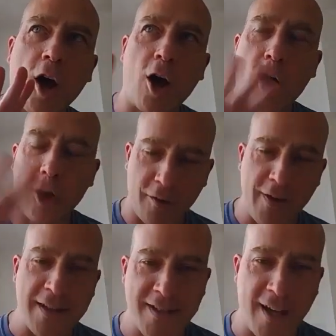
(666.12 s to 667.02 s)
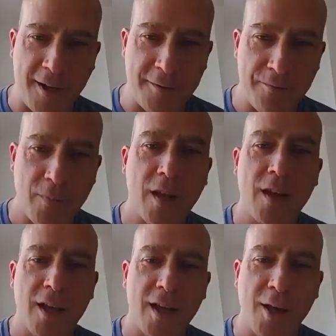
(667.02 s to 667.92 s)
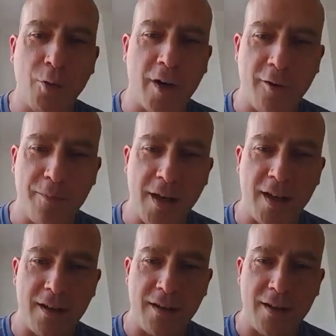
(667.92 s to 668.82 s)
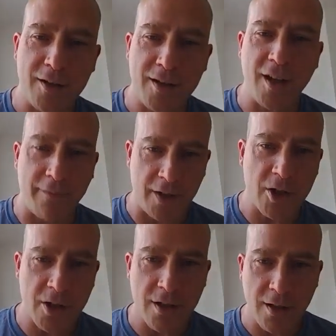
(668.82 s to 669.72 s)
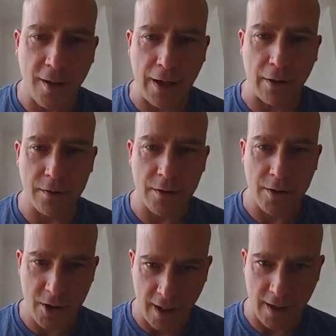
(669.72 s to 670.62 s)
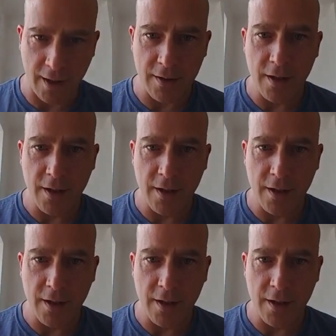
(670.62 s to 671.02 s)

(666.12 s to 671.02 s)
all of that said, he wouldn't have been dovish about China.